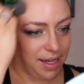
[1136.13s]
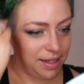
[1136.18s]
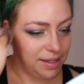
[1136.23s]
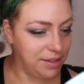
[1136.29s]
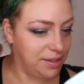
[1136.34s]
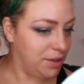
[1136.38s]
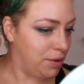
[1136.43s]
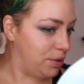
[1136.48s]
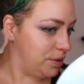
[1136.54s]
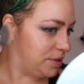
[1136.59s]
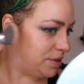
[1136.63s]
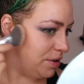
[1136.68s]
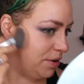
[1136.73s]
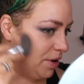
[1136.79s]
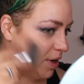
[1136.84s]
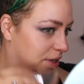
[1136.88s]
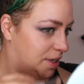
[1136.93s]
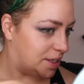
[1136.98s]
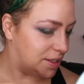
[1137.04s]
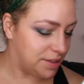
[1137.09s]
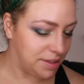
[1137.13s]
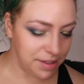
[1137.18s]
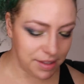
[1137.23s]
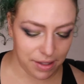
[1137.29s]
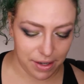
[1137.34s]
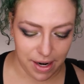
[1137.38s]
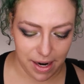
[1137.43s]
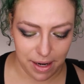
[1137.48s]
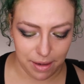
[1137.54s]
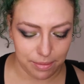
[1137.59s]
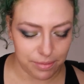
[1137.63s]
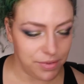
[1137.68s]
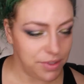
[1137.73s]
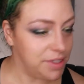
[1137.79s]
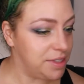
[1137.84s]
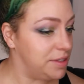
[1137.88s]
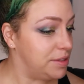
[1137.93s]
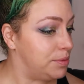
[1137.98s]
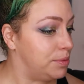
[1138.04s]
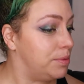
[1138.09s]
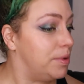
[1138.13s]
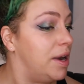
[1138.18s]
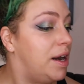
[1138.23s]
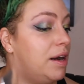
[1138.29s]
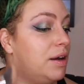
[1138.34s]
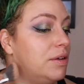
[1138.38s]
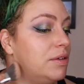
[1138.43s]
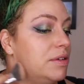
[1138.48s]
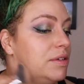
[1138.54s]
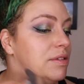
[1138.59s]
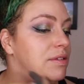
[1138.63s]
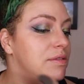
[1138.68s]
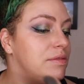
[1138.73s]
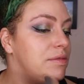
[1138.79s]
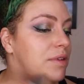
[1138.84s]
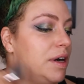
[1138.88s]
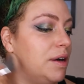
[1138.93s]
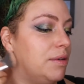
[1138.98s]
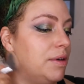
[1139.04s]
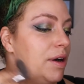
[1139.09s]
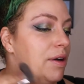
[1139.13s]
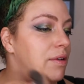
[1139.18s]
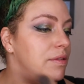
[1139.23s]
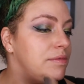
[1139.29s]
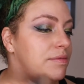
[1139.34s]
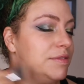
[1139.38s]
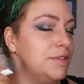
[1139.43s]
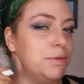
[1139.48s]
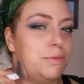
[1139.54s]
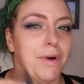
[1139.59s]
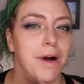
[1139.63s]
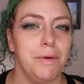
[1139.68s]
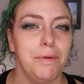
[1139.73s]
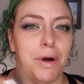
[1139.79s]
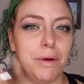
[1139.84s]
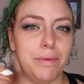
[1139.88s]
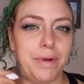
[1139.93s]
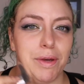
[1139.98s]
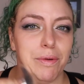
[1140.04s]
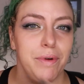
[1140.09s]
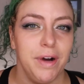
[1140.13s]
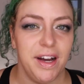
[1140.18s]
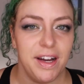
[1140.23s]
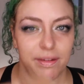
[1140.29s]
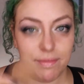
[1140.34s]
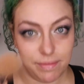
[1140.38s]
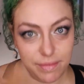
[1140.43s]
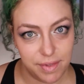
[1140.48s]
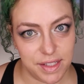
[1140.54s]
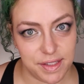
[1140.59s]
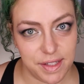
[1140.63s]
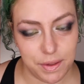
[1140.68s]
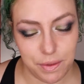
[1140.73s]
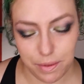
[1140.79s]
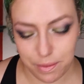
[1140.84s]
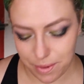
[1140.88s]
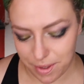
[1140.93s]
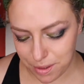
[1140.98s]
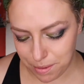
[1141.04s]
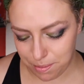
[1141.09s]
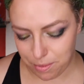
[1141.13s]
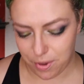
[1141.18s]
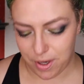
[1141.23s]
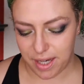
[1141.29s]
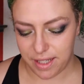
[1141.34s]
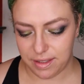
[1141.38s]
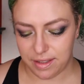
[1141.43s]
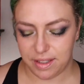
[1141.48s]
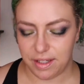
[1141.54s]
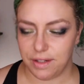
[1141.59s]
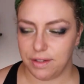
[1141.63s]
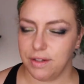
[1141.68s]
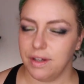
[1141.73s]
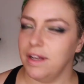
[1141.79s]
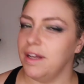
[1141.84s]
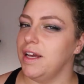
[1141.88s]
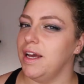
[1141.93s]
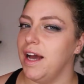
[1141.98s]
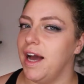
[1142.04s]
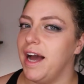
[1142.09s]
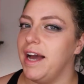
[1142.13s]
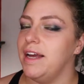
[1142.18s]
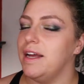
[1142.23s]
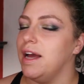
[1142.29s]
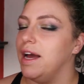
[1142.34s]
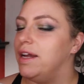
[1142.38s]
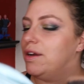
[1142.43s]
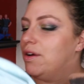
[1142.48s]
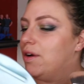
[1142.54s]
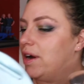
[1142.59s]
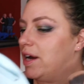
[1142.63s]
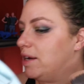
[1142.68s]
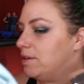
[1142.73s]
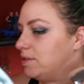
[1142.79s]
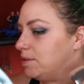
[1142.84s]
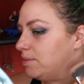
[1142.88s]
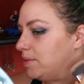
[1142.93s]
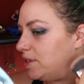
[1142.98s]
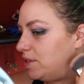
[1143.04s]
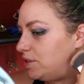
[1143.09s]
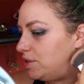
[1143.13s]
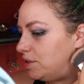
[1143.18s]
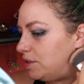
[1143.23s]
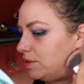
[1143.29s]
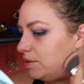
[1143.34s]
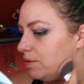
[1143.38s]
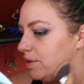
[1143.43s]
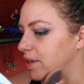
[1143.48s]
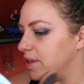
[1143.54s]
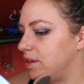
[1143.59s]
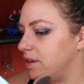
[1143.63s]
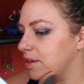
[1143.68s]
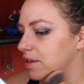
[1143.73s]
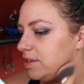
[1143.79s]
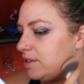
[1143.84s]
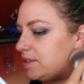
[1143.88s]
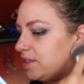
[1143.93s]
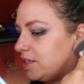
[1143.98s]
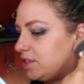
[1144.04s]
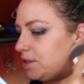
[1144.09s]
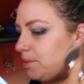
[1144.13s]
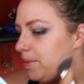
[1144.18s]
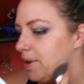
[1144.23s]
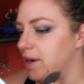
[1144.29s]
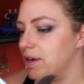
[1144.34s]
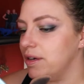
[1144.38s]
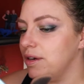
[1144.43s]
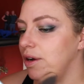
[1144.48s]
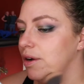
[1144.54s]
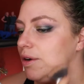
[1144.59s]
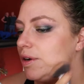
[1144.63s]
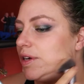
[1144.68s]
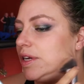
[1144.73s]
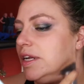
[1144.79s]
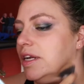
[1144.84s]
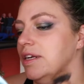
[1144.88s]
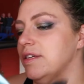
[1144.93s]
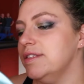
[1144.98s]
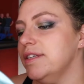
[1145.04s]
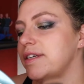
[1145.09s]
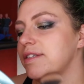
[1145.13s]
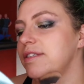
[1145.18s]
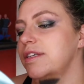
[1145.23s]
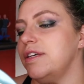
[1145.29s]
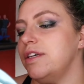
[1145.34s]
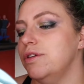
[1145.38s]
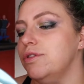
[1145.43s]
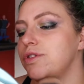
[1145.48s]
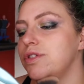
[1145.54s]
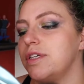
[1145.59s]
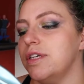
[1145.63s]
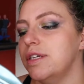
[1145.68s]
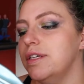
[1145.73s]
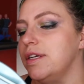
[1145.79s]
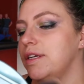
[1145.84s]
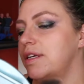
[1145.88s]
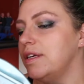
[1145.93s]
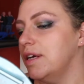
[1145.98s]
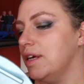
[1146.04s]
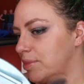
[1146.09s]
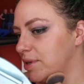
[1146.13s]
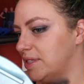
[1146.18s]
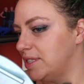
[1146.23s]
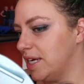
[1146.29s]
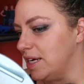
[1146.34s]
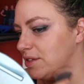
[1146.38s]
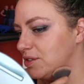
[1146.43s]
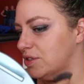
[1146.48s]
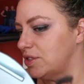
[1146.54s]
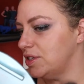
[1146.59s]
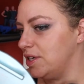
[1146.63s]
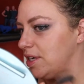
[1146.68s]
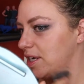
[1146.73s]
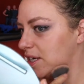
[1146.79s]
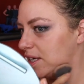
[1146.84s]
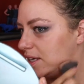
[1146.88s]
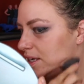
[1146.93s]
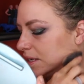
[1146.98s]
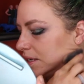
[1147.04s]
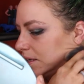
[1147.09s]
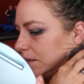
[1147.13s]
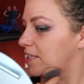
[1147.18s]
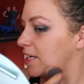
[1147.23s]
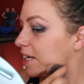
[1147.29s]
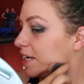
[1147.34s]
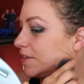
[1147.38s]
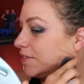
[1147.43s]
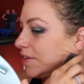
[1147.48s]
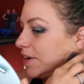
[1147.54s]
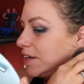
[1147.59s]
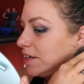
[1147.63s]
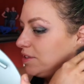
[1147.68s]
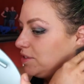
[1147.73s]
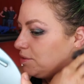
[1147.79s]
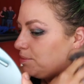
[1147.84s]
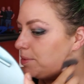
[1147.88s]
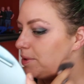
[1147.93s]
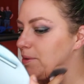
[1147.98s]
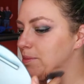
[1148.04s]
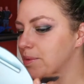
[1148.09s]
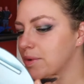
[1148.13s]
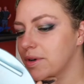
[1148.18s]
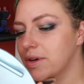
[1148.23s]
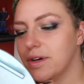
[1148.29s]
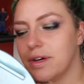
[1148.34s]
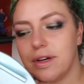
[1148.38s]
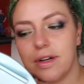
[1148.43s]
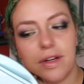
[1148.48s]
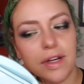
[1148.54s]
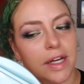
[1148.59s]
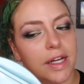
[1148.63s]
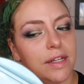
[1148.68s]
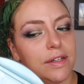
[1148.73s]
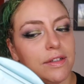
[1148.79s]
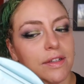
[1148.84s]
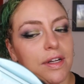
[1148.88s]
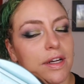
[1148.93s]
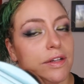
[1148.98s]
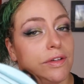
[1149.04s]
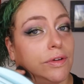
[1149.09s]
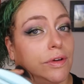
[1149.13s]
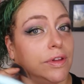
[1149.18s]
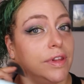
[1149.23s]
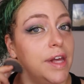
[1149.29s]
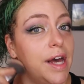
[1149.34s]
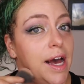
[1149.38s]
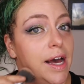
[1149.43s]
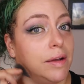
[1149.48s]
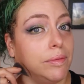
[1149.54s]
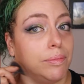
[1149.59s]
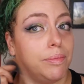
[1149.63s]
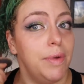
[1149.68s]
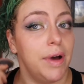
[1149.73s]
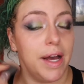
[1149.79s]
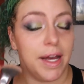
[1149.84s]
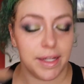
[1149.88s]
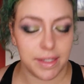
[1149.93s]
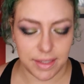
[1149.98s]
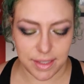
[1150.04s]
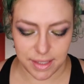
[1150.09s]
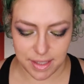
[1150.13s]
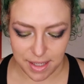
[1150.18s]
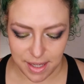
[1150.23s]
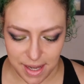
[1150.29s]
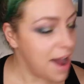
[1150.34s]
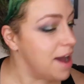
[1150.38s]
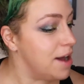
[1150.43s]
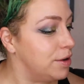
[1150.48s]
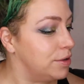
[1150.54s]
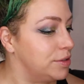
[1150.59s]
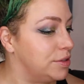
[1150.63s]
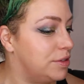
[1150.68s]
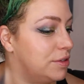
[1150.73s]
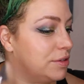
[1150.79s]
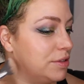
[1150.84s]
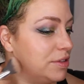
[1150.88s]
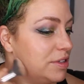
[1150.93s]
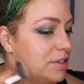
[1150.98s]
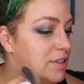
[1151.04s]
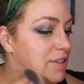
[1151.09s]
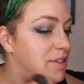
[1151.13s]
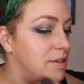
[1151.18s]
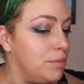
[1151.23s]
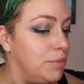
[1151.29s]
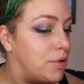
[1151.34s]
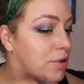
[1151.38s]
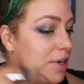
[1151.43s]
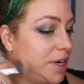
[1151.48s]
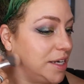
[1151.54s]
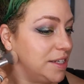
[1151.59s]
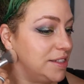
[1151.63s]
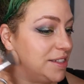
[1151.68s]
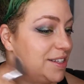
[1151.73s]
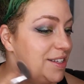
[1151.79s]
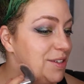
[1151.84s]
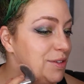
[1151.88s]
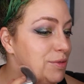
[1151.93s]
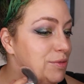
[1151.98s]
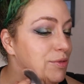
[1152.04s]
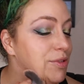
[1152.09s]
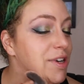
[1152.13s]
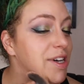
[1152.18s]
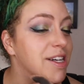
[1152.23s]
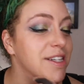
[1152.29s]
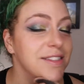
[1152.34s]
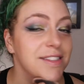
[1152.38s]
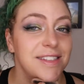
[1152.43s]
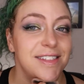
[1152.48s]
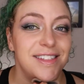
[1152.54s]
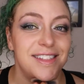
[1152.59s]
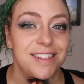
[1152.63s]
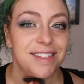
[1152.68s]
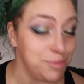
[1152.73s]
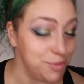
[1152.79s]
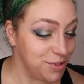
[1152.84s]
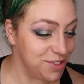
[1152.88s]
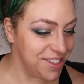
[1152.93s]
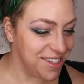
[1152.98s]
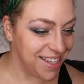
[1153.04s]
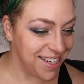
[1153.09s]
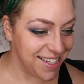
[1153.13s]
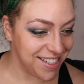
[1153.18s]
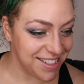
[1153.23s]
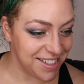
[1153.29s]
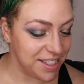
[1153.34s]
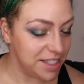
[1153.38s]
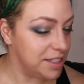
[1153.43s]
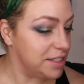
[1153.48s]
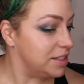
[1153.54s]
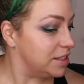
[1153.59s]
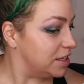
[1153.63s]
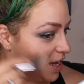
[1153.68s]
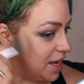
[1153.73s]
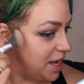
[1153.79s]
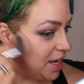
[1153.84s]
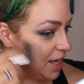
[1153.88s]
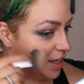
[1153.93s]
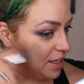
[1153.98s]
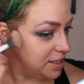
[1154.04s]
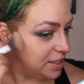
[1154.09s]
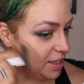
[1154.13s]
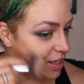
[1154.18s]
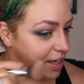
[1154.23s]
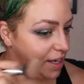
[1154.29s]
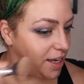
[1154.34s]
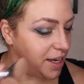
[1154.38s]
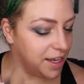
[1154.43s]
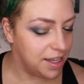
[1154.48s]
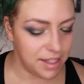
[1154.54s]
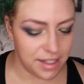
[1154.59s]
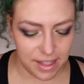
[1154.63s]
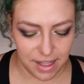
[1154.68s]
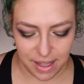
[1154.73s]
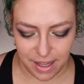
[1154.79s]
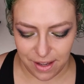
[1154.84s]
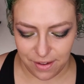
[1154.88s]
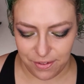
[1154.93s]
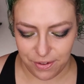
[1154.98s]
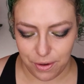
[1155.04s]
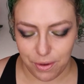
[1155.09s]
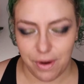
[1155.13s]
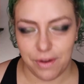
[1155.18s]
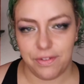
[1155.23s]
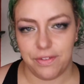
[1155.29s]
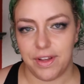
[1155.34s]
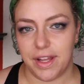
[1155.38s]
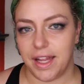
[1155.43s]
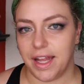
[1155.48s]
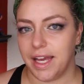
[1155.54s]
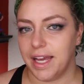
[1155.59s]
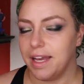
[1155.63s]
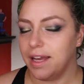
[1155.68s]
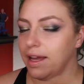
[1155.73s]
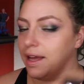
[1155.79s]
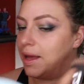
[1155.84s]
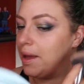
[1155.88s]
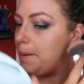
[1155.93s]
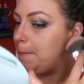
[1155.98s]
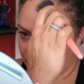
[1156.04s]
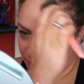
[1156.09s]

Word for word: and also on Instagram. Just wow. Wow, wow. Wow, wow, wee, wow. Has anyone watched Borat 2? I, know I have some issues with Sacha Baron Cohen and his execution and potentially taking advantage of people and, and all that, but I also thought that Borat 2 was brilliant. And it if you are feeling